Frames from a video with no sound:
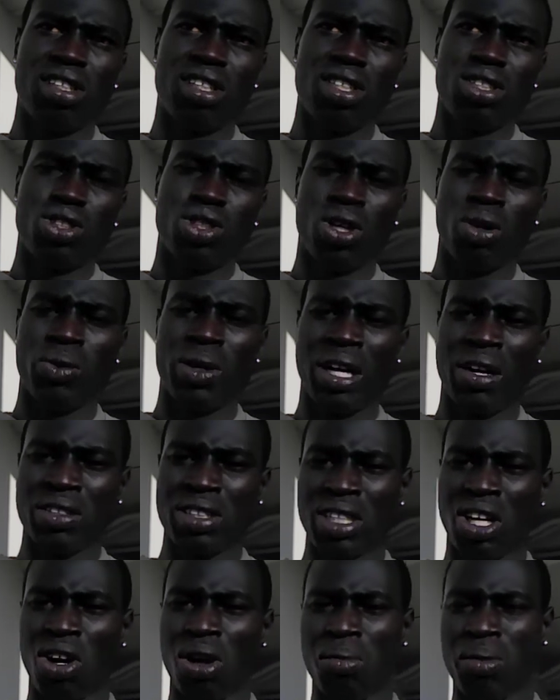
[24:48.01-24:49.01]
So when I was
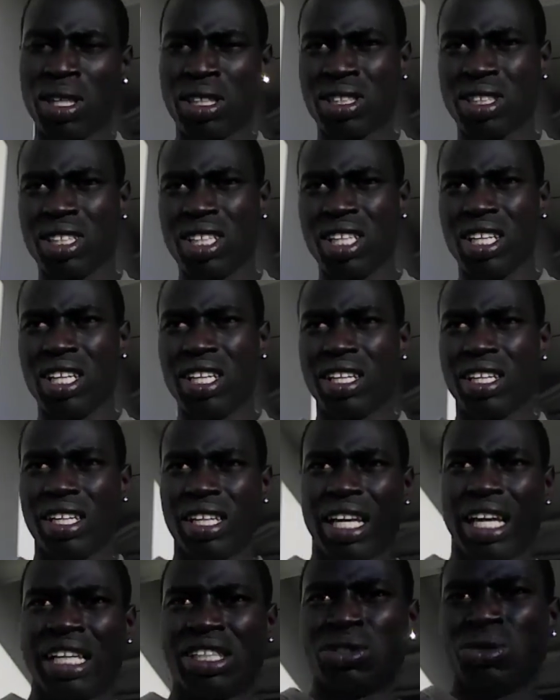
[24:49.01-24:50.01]
homeless
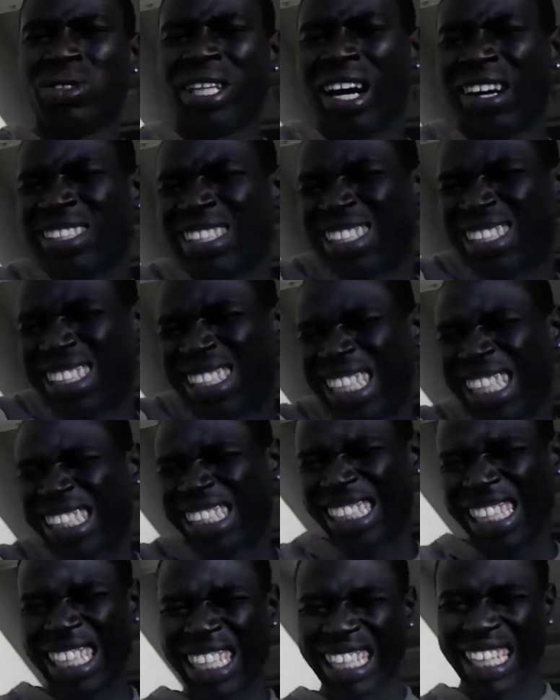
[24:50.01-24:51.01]
in
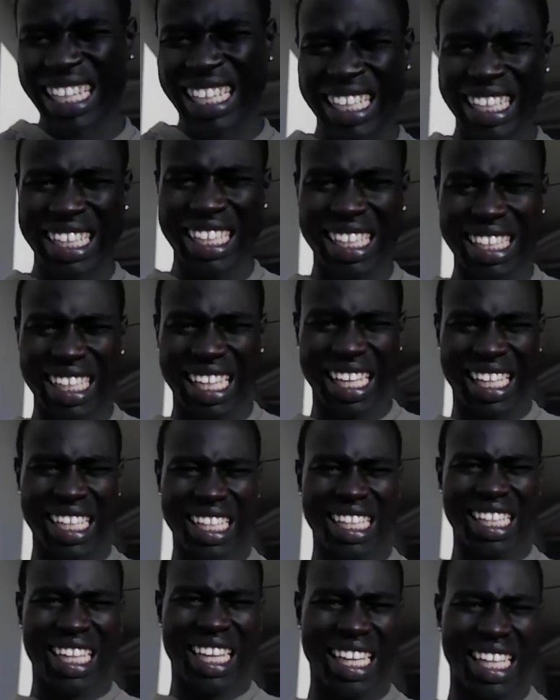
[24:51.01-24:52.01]
2016, like a like a
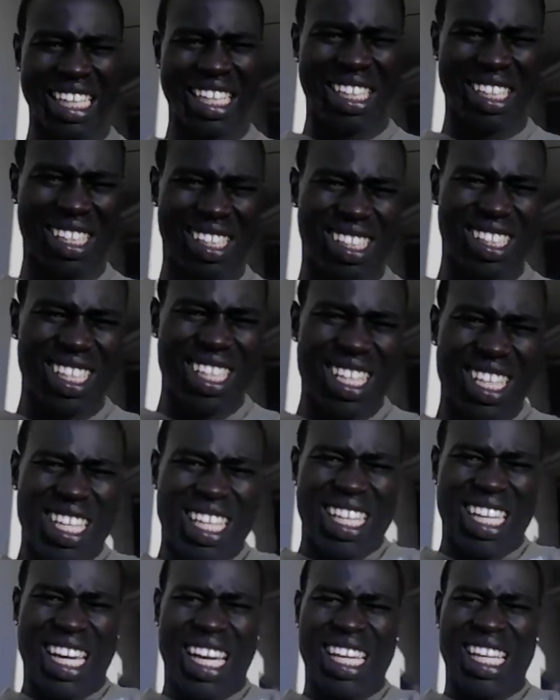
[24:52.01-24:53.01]
like a
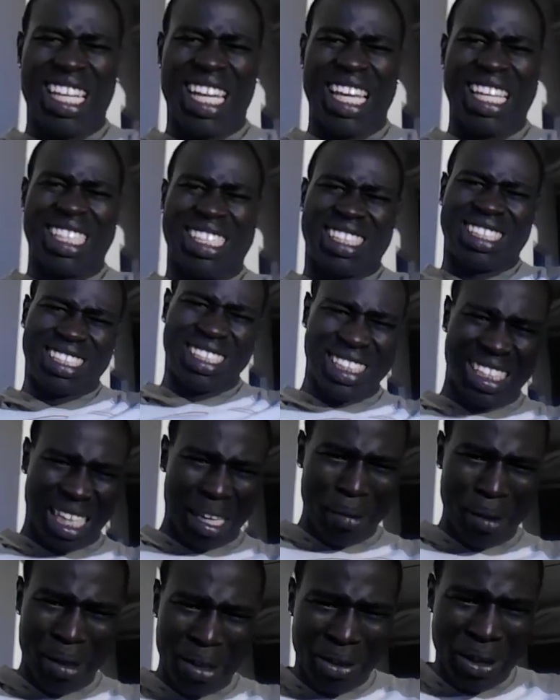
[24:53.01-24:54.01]
kind of like
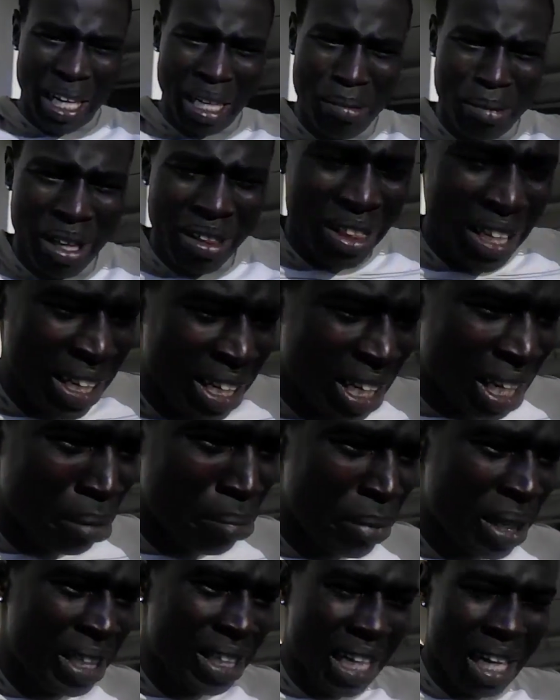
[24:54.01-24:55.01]
seven or eight months later, I
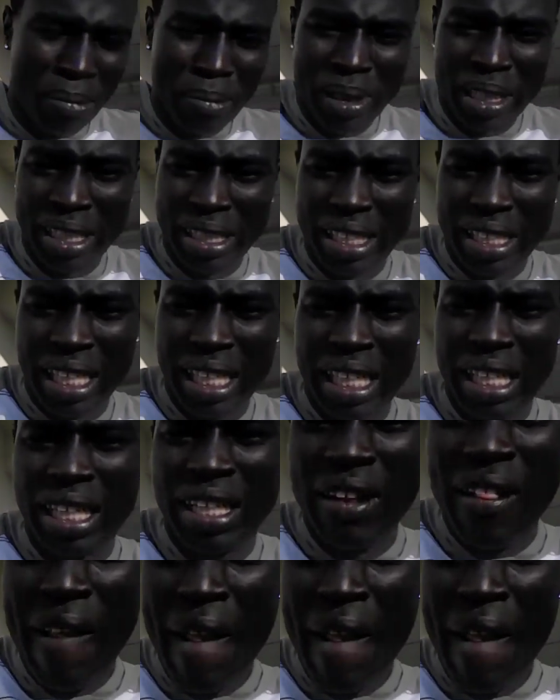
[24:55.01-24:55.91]
meet I'm in uh